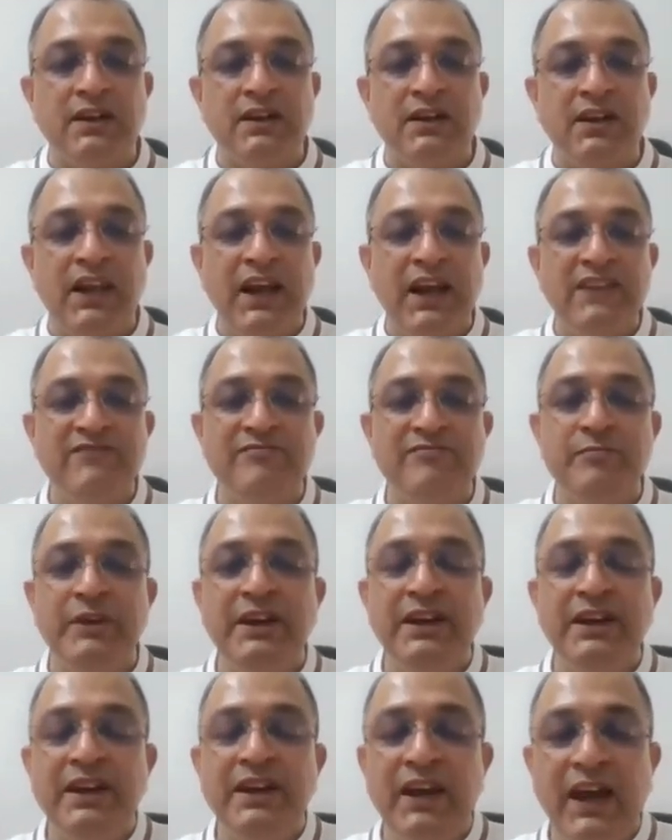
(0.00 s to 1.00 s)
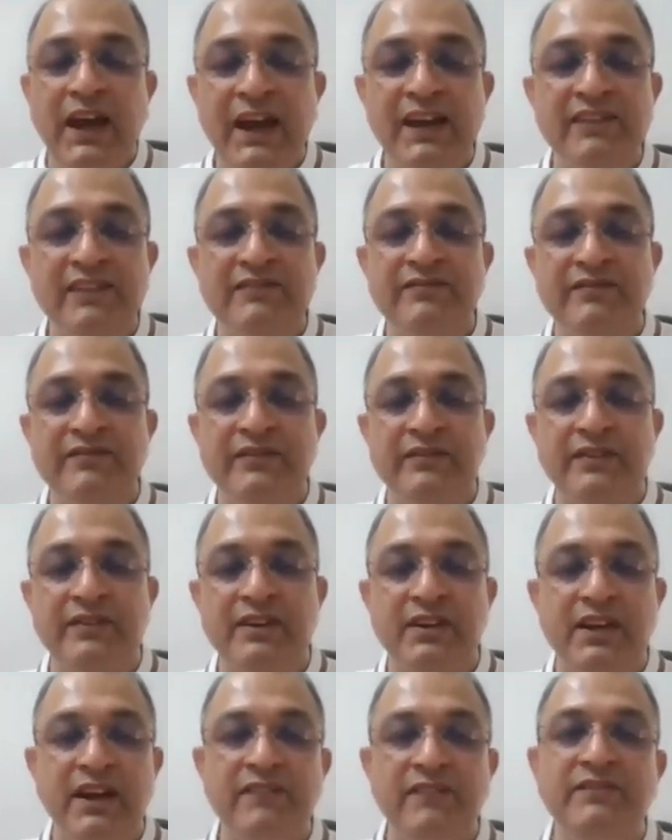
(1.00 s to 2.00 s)
life being life,
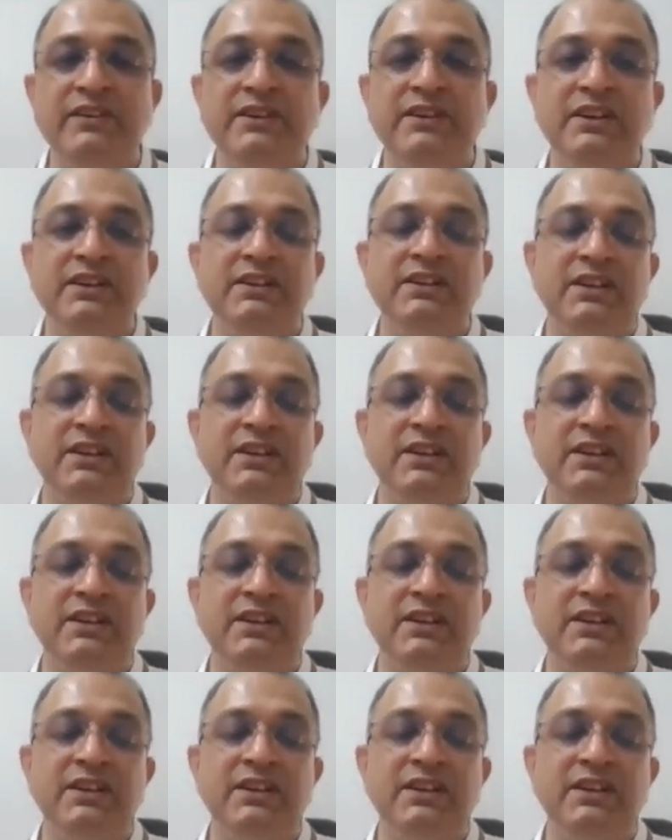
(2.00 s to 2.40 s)
everything